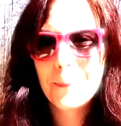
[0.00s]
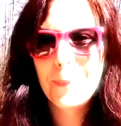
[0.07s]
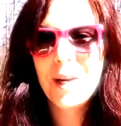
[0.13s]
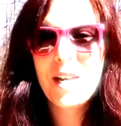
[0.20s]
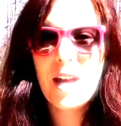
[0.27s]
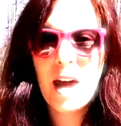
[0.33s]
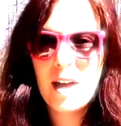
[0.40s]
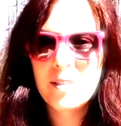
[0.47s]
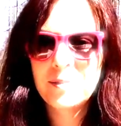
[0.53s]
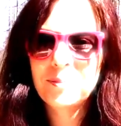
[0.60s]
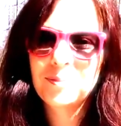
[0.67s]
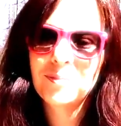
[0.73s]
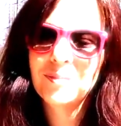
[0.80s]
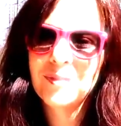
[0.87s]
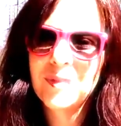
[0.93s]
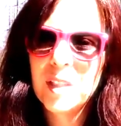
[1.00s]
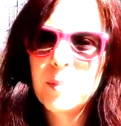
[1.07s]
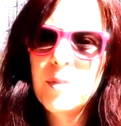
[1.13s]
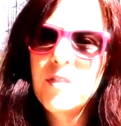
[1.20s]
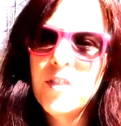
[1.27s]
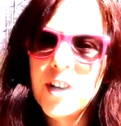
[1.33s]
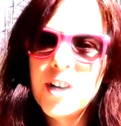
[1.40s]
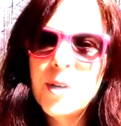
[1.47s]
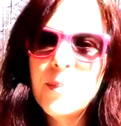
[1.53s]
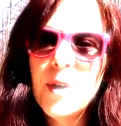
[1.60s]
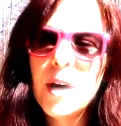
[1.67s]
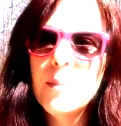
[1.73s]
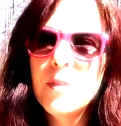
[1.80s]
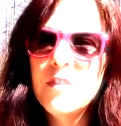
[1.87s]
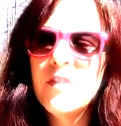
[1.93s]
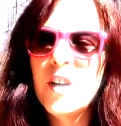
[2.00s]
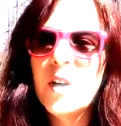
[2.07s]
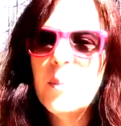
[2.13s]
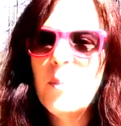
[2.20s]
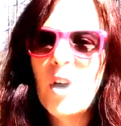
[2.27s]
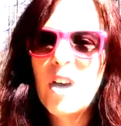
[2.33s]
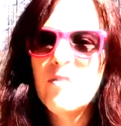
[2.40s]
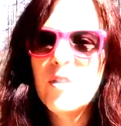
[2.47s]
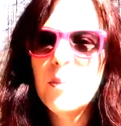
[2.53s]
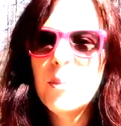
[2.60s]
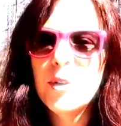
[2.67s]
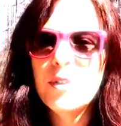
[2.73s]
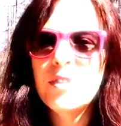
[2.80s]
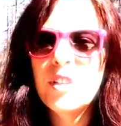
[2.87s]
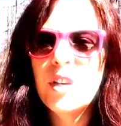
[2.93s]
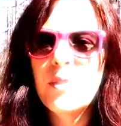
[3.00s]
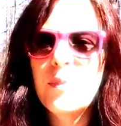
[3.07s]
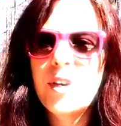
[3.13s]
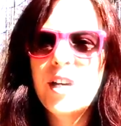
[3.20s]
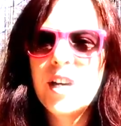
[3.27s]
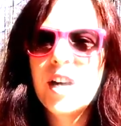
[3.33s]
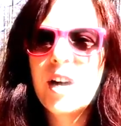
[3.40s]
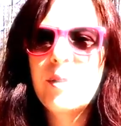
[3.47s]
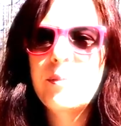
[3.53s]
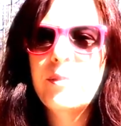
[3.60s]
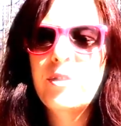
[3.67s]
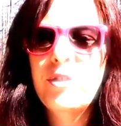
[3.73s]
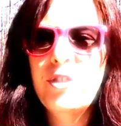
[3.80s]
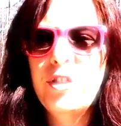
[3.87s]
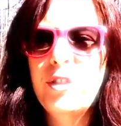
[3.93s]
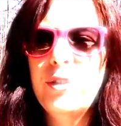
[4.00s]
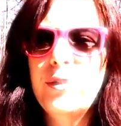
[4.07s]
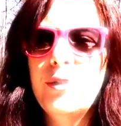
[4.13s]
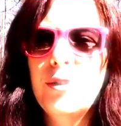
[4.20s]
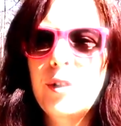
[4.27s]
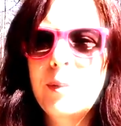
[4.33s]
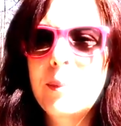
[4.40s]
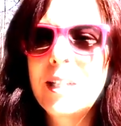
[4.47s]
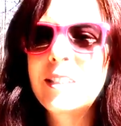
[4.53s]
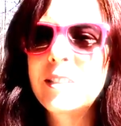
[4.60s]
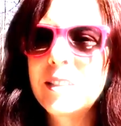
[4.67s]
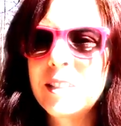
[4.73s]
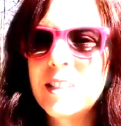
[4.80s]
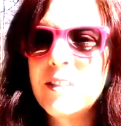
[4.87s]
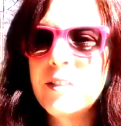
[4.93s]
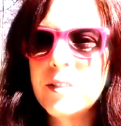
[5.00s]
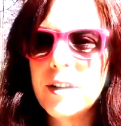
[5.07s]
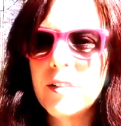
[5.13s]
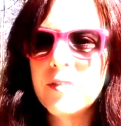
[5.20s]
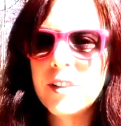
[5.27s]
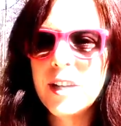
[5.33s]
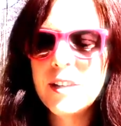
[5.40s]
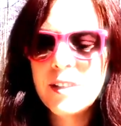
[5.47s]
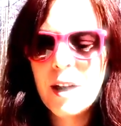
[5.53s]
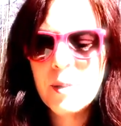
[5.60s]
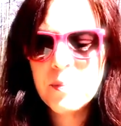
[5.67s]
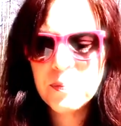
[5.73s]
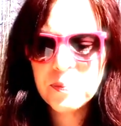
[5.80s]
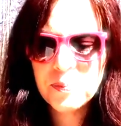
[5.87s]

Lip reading: But yeah, I'm a very private person when it comes to treatments and stuff like that.